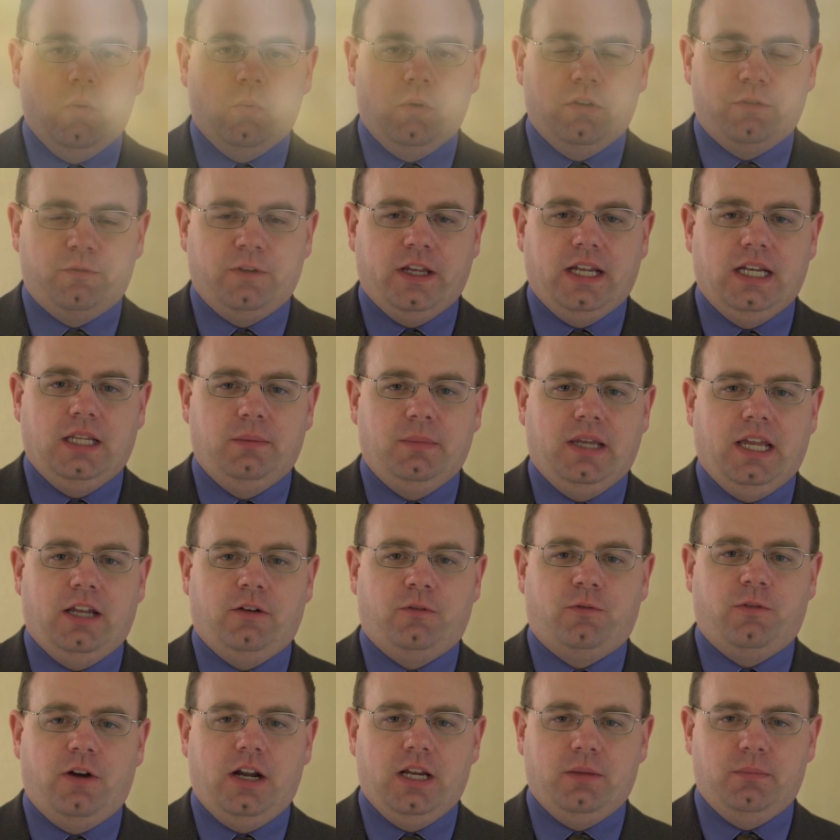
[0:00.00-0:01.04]
Well, Fannie Mae
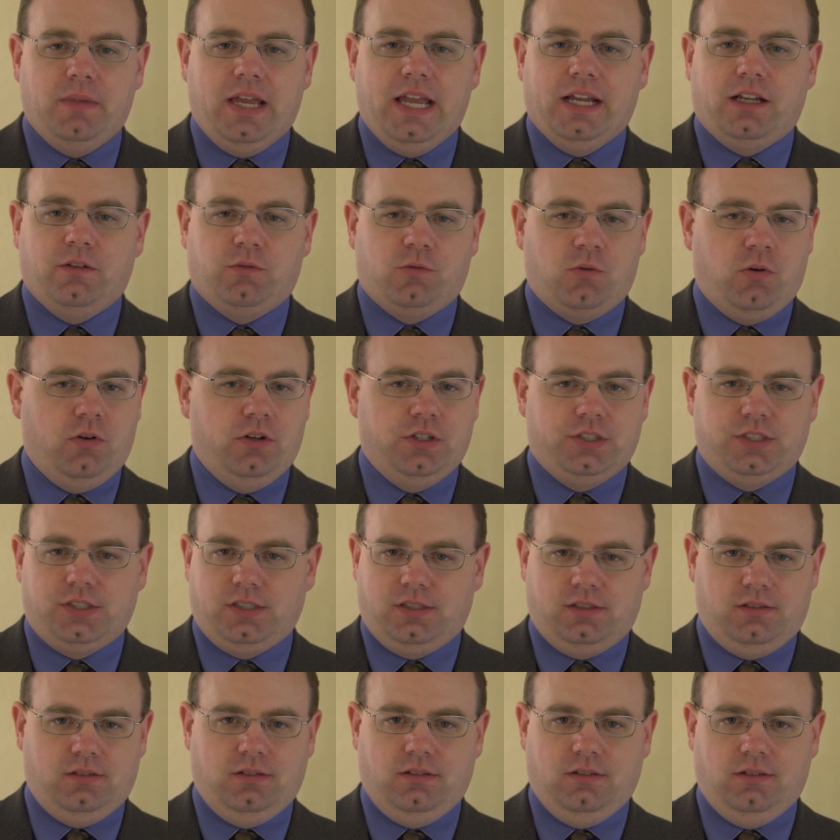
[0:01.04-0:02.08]
and Freddie Mac, of
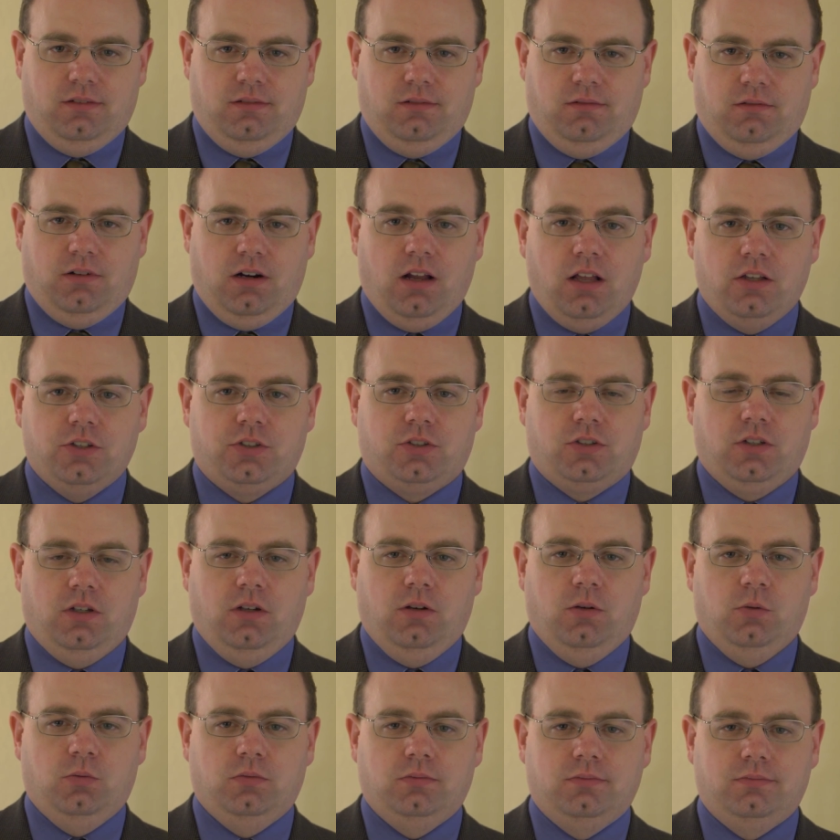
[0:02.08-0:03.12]
course, were
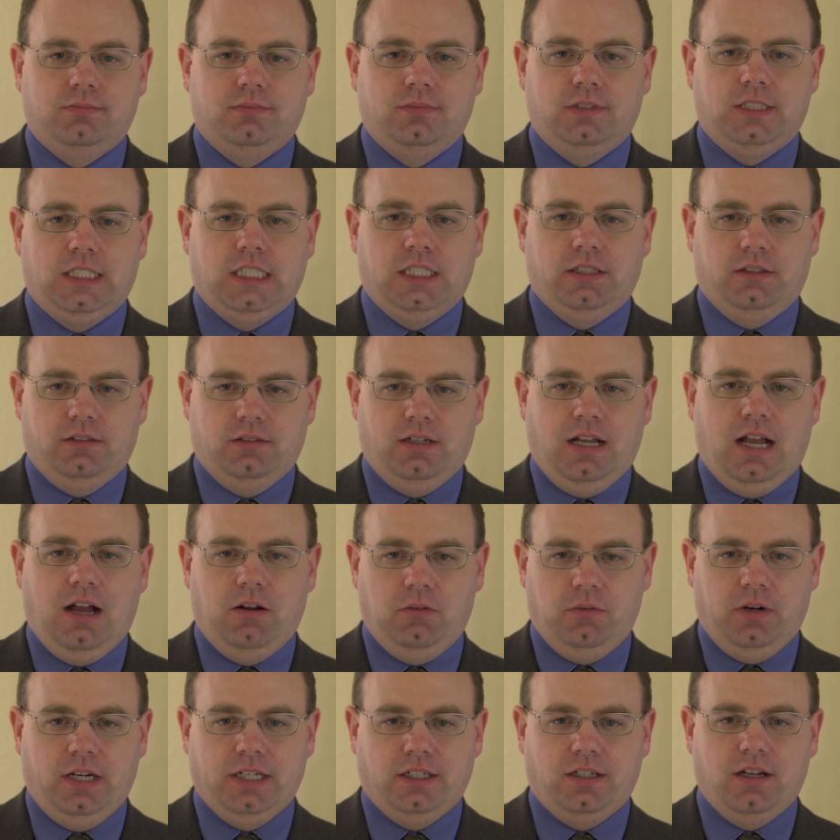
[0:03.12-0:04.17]
also either
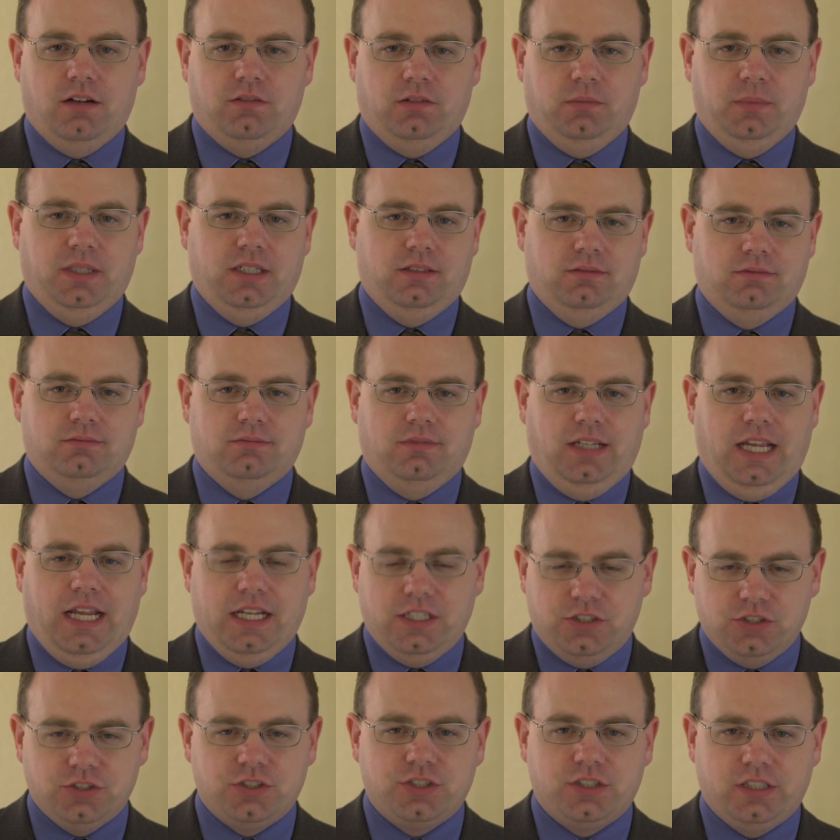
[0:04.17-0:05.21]
outright government
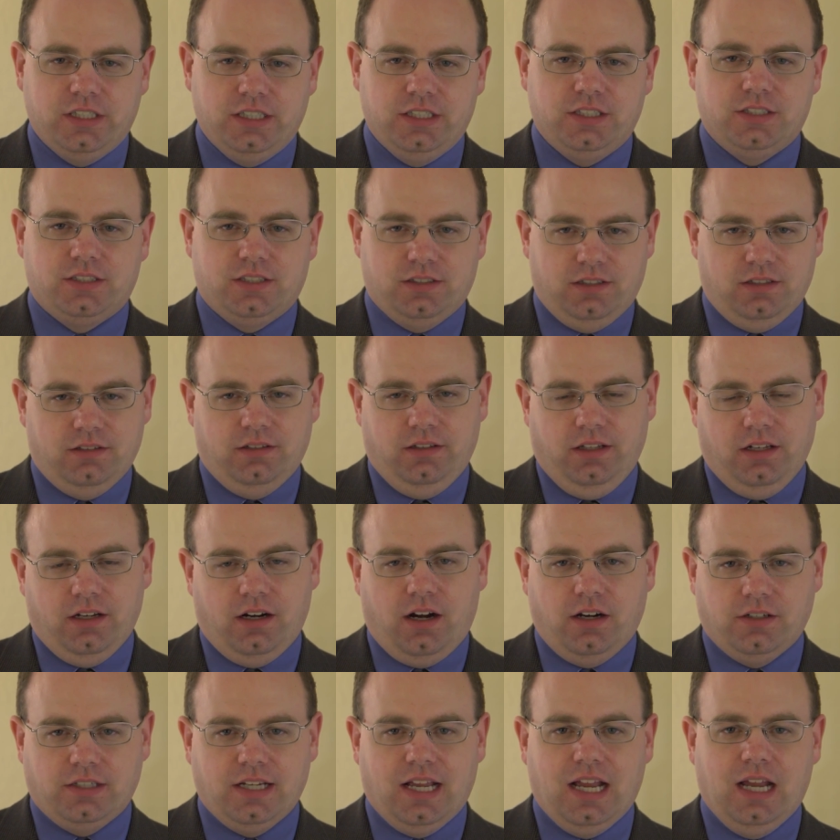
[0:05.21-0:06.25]
agencies in
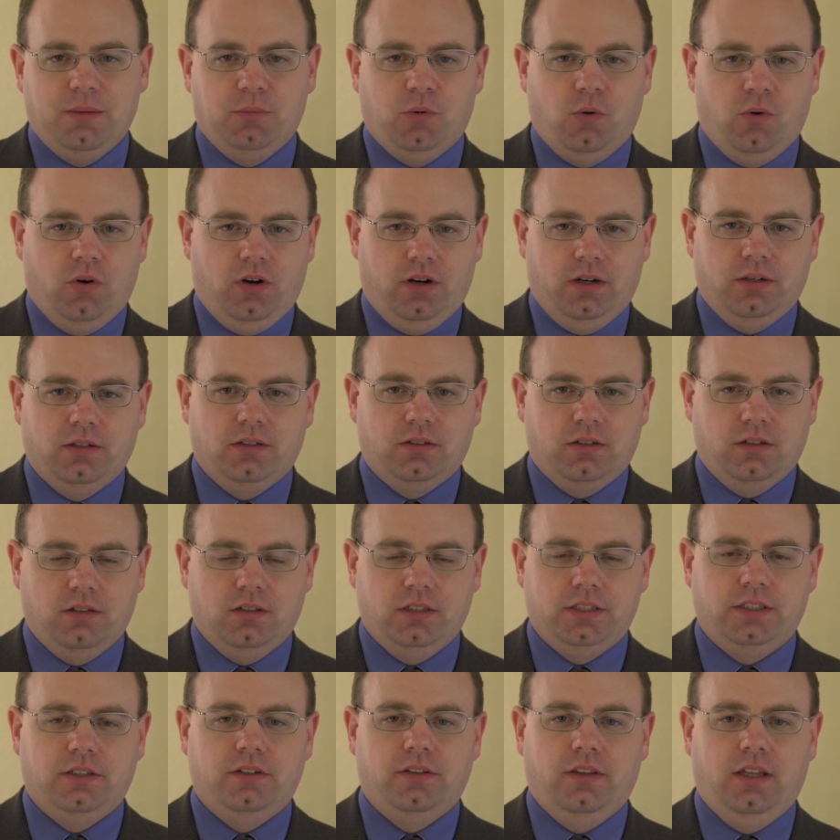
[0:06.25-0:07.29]
our time, or
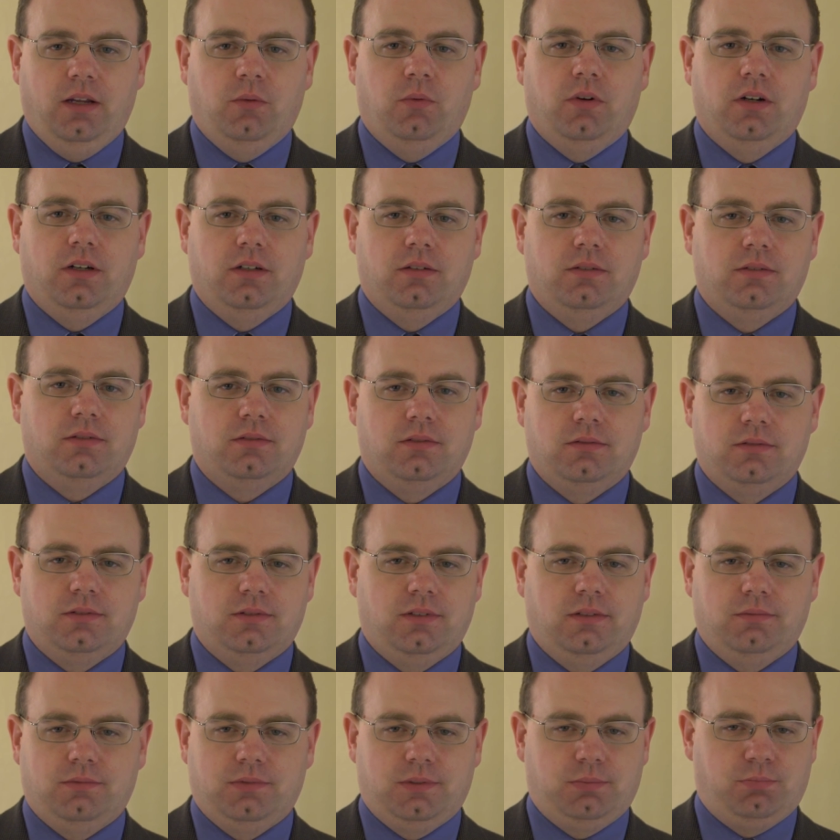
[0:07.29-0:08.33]
earlier they were
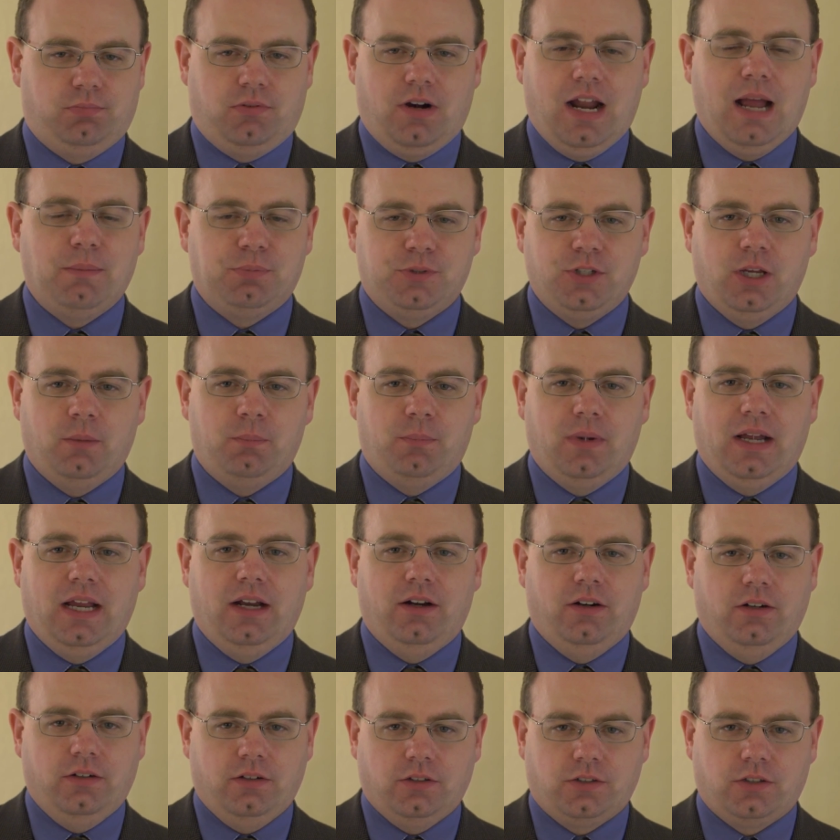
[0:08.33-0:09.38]
propped up by
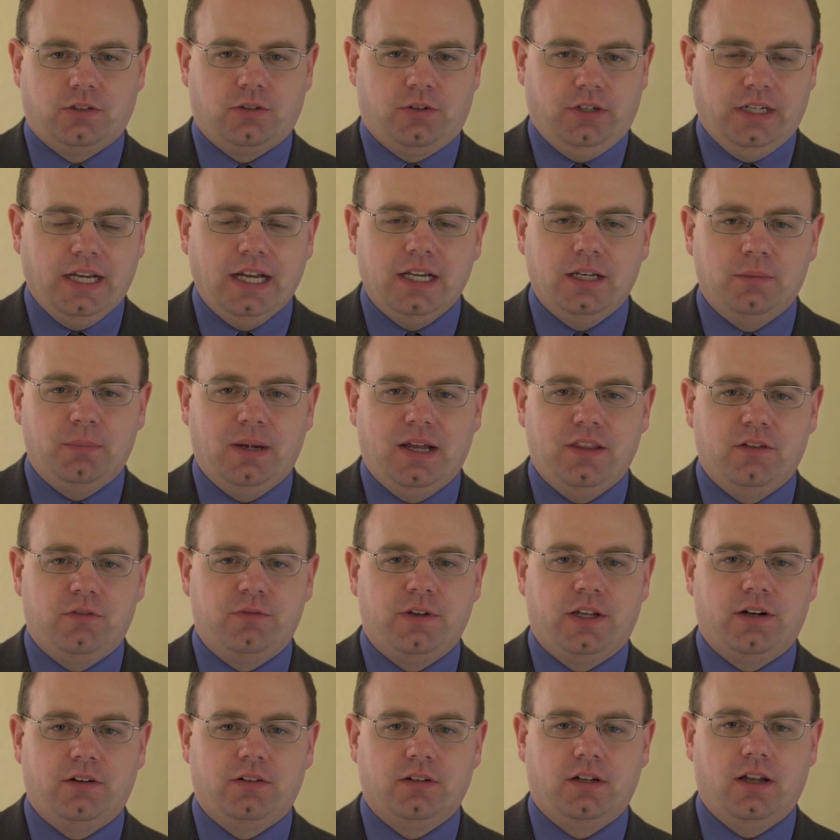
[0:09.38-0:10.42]
or created by the
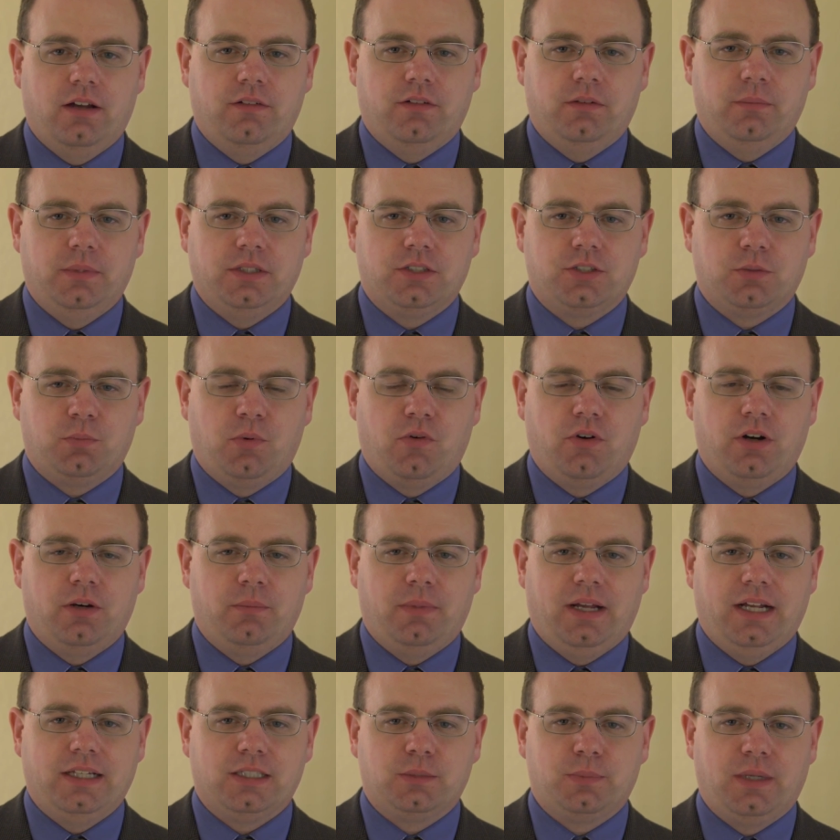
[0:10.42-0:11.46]
federal government,
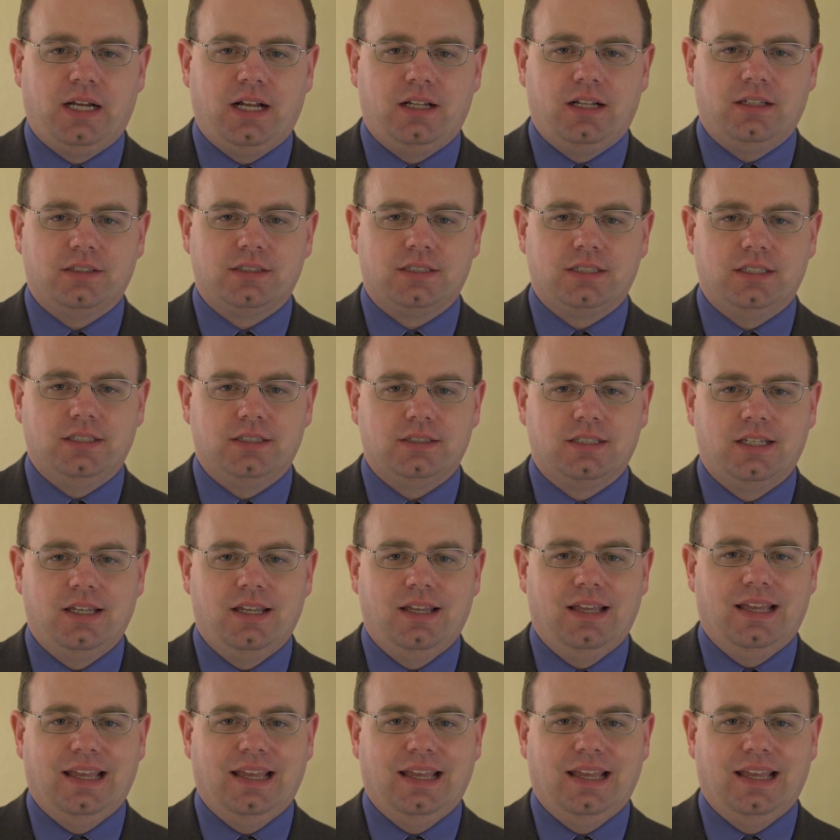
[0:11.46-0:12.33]
supported by its policies.